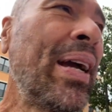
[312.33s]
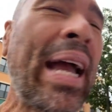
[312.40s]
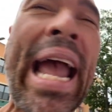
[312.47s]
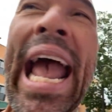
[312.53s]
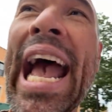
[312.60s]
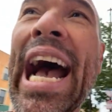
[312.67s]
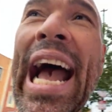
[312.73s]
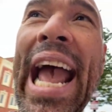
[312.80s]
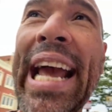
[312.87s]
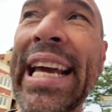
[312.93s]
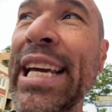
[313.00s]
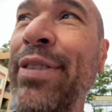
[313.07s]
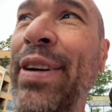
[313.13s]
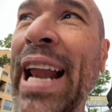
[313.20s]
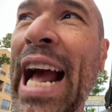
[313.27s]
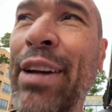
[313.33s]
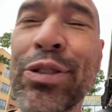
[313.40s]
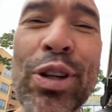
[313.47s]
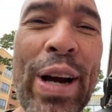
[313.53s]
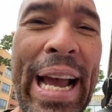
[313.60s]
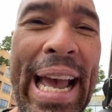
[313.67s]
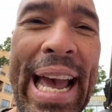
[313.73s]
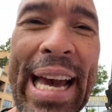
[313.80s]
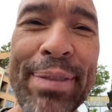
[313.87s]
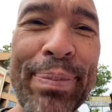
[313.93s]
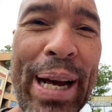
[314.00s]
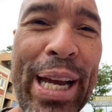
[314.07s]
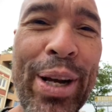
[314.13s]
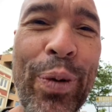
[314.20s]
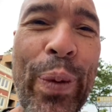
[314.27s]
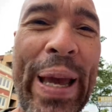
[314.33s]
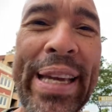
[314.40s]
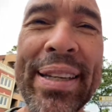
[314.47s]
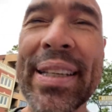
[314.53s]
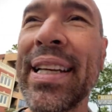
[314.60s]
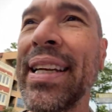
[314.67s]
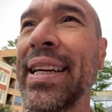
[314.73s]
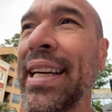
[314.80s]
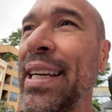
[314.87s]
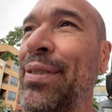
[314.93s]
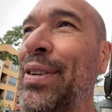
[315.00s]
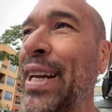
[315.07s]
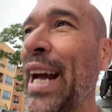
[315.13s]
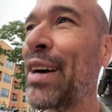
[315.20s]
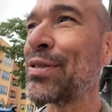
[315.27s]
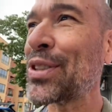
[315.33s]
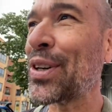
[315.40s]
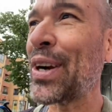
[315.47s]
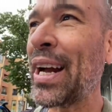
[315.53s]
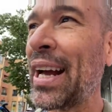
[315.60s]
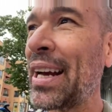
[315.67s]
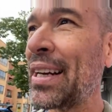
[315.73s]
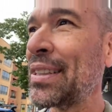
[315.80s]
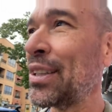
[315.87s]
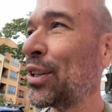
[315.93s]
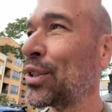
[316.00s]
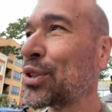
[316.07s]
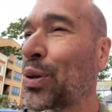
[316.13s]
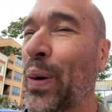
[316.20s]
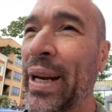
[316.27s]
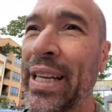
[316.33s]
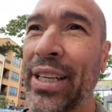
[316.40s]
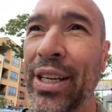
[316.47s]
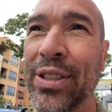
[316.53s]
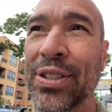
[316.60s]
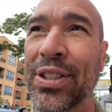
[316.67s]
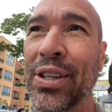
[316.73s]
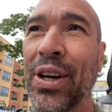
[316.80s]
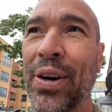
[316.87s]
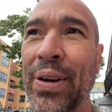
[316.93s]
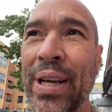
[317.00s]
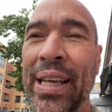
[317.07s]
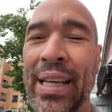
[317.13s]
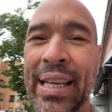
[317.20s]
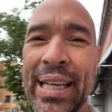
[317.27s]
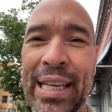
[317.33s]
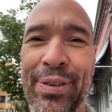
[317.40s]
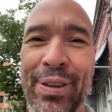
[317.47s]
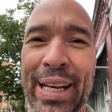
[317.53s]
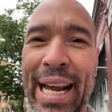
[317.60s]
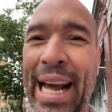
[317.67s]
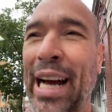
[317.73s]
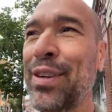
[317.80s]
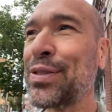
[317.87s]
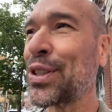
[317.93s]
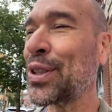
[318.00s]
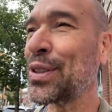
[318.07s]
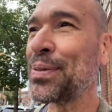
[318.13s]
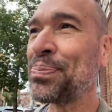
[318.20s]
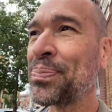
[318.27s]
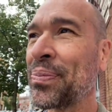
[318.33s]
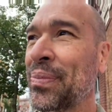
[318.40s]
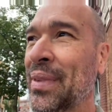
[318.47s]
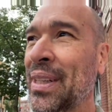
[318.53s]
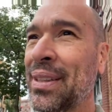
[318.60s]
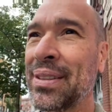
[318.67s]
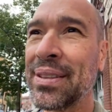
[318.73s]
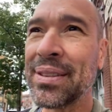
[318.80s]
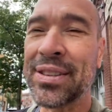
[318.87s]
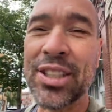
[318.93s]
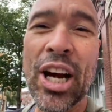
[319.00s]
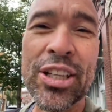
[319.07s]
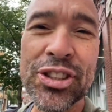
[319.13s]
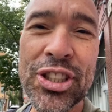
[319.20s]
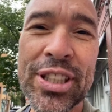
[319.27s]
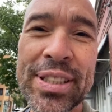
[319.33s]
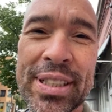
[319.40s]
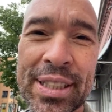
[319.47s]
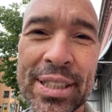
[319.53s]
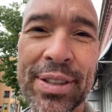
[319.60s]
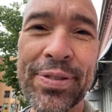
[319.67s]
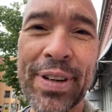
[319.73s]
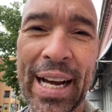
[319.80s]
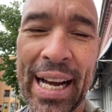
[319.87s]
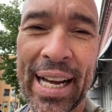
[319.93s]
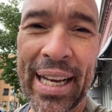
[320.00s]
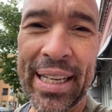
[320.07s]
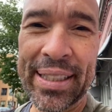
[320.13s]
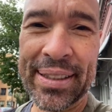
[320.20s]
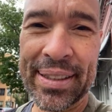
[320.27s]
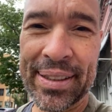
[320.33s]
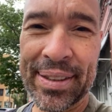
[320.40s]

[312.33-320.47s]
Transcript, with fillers: At, even after I had my awakening, even after, you know, 20 years ago, even after touching the divine,